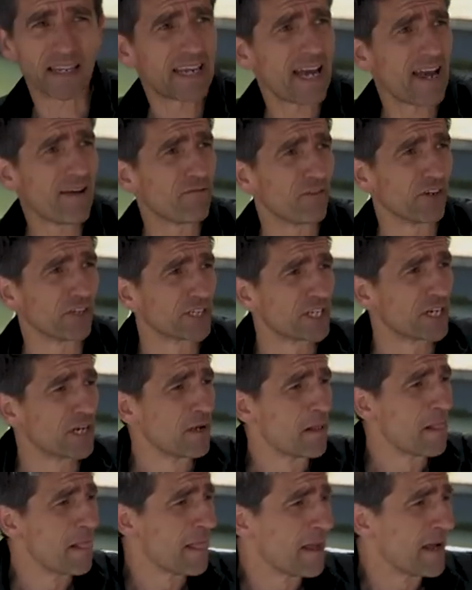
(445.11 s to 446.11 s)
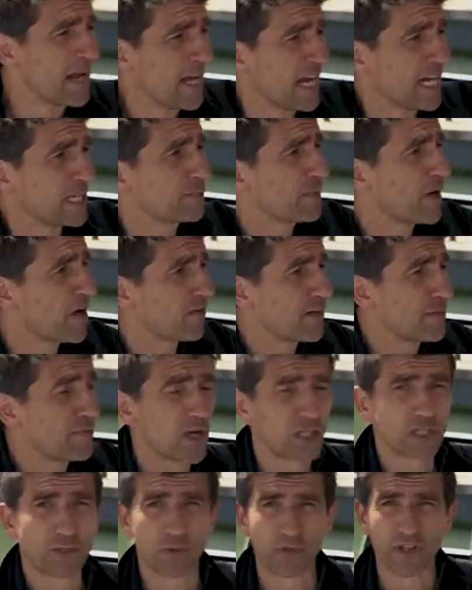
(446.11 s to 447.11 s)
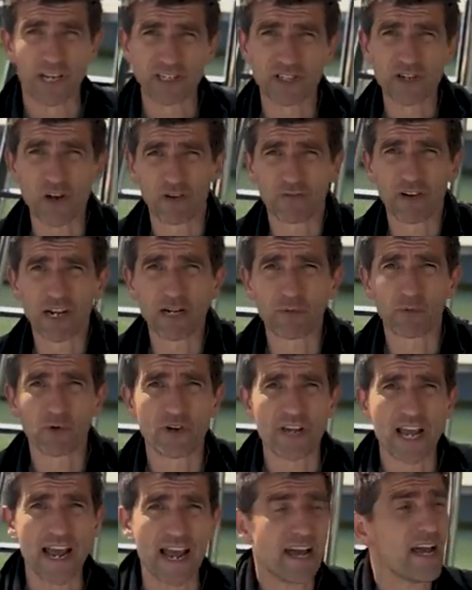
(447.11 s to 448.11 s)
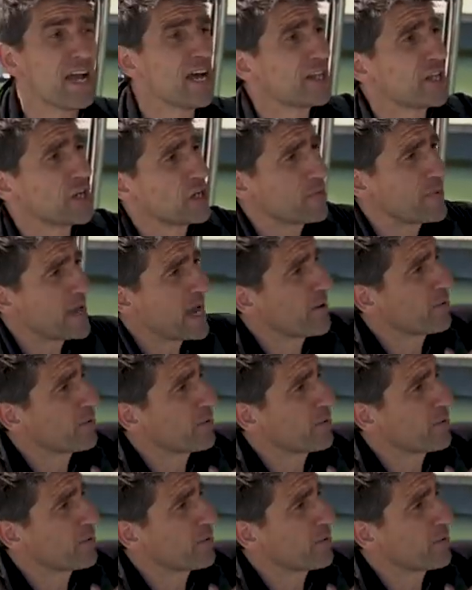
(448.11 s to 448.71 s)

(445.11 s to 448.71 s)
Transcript: the canvas, it's perfectly possible that it's not available yet, that you'll be